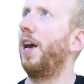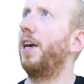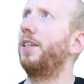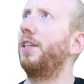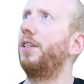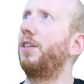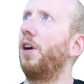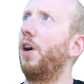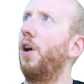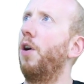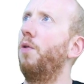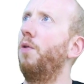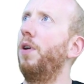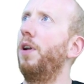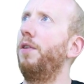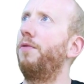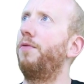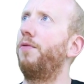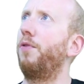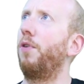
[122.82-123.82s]
it's
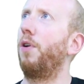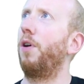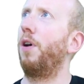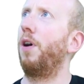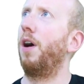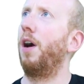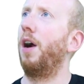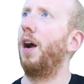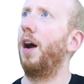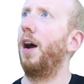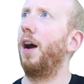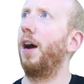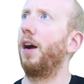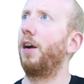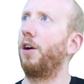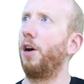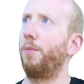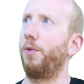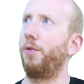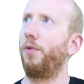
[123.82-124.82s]
only for
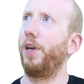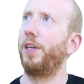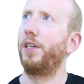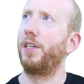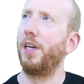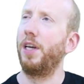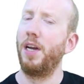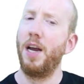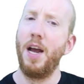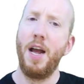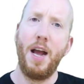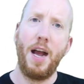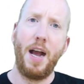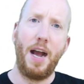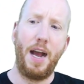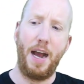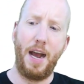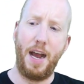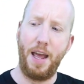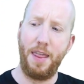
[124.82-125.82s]
carpet racing,
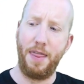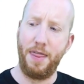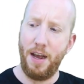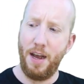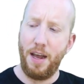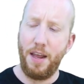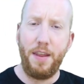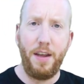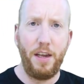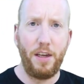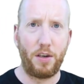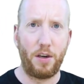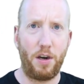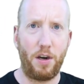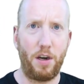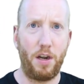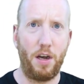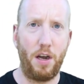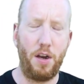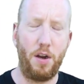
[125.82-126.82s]
and these
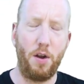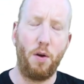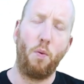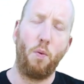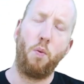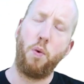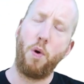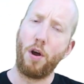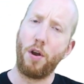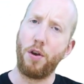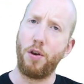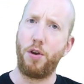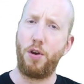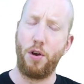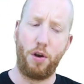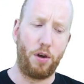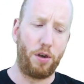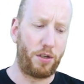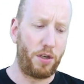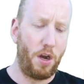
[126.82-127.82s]
are the one
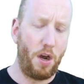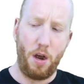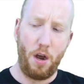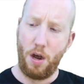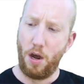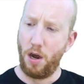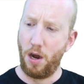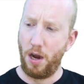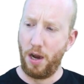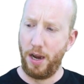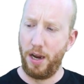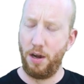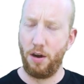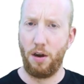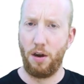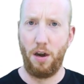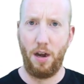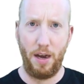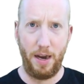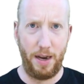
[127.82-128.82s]
dot
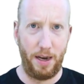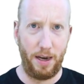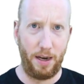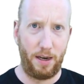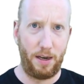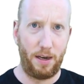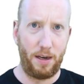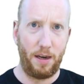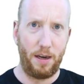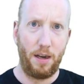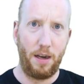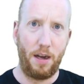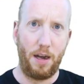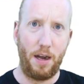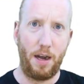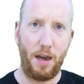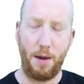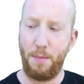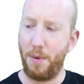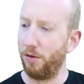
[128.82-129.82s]
inner link
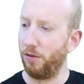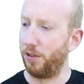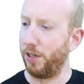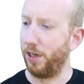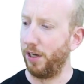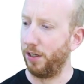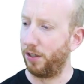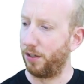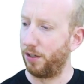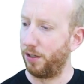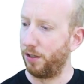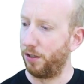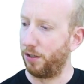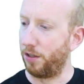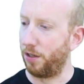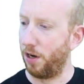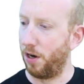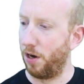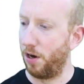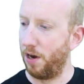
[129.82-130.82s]
mountings.
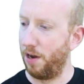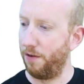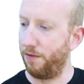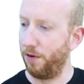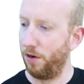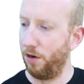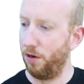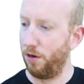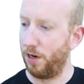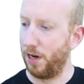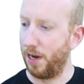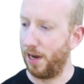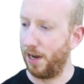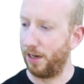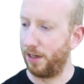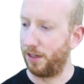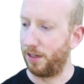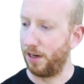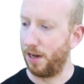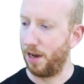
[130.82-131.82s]
So having a look
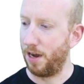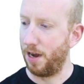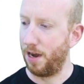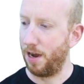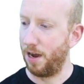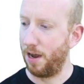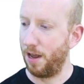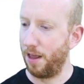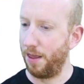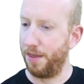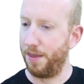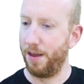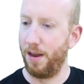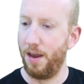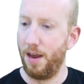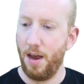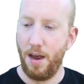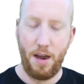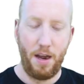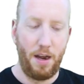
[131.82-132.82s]
at
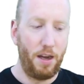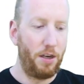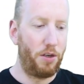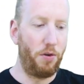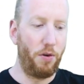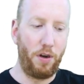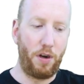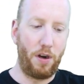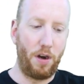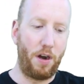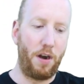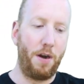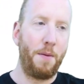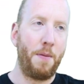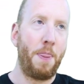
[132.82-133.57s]
the touring car,